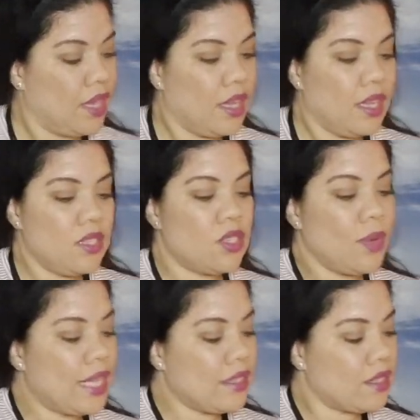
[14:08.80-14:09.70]
So
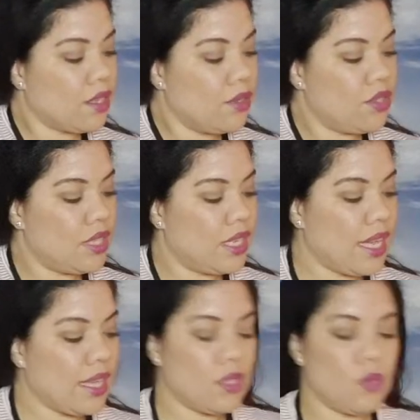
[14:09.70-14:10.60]
let's go to the
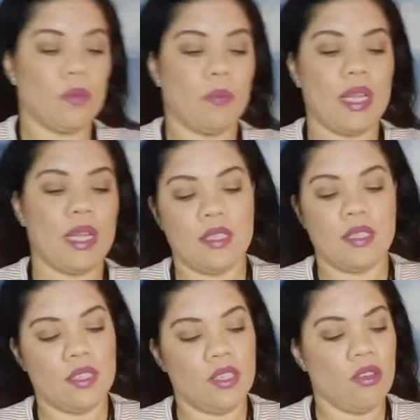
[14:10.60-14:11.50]
next one.
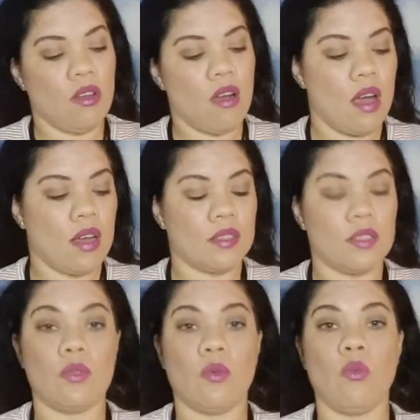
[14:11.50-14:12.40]
Blessings in your
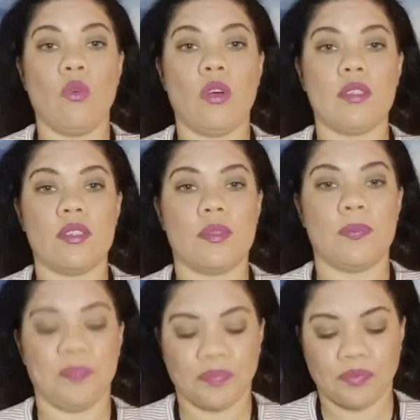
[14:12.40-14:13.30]
heart. What
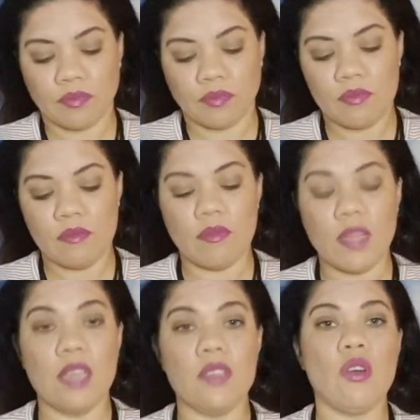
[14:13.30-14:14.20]

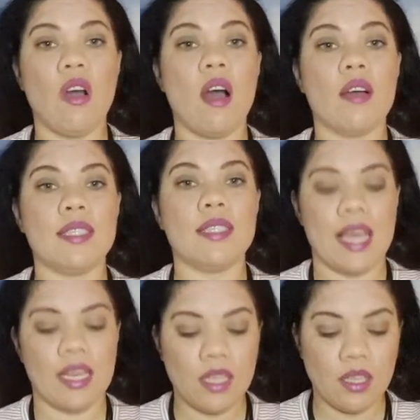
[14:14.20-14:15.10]
is your heart
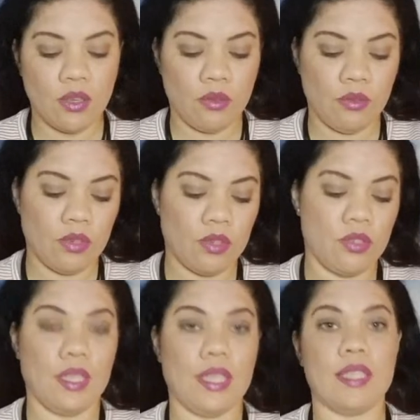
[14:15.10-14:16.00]
telling you
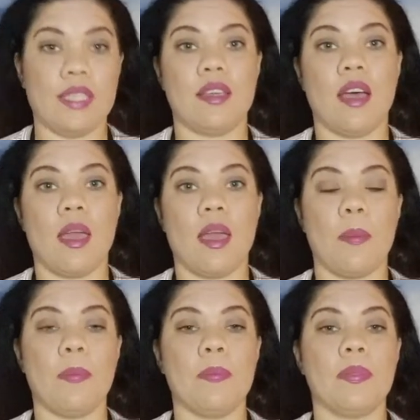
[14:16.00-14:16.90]
during this
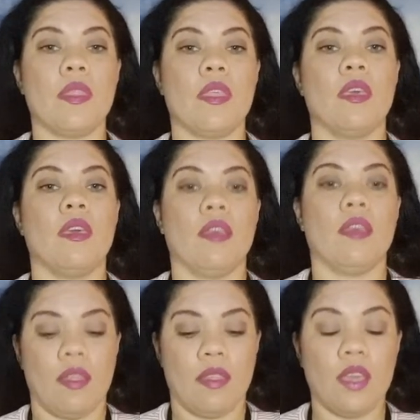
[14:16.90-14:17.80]
time
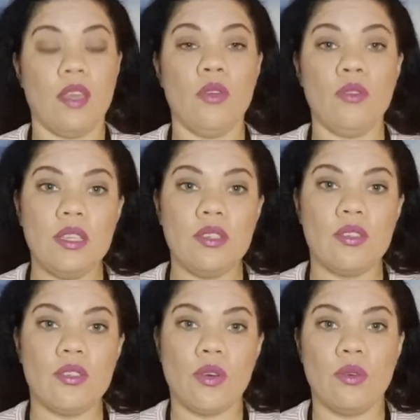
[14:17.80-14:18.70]
that you need
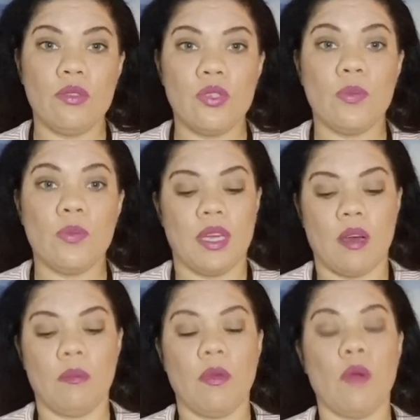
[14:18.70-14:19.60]
to know to
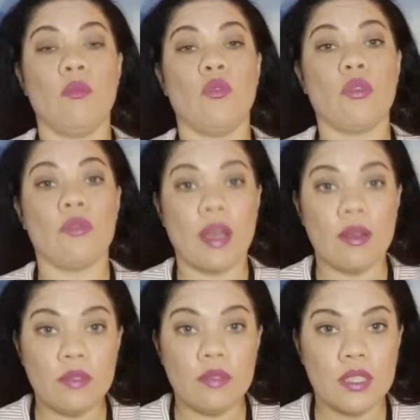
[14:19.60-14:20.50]
become more
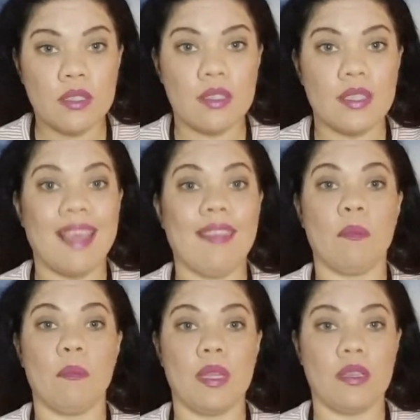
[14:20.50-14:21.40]
grounded in the
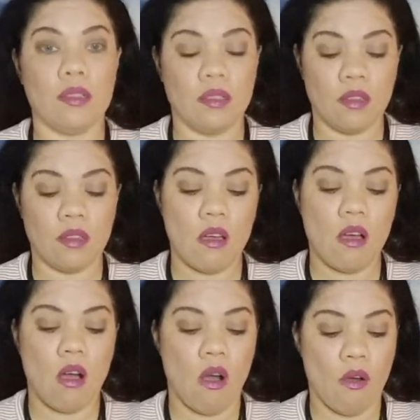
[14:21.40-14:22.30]
middle
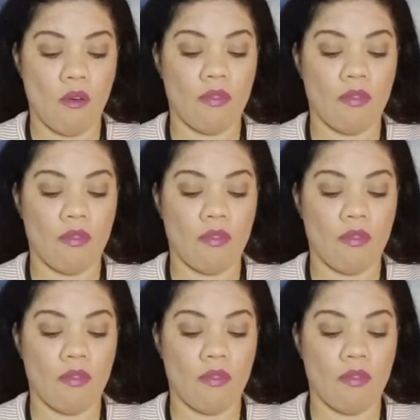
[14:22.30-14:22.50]
of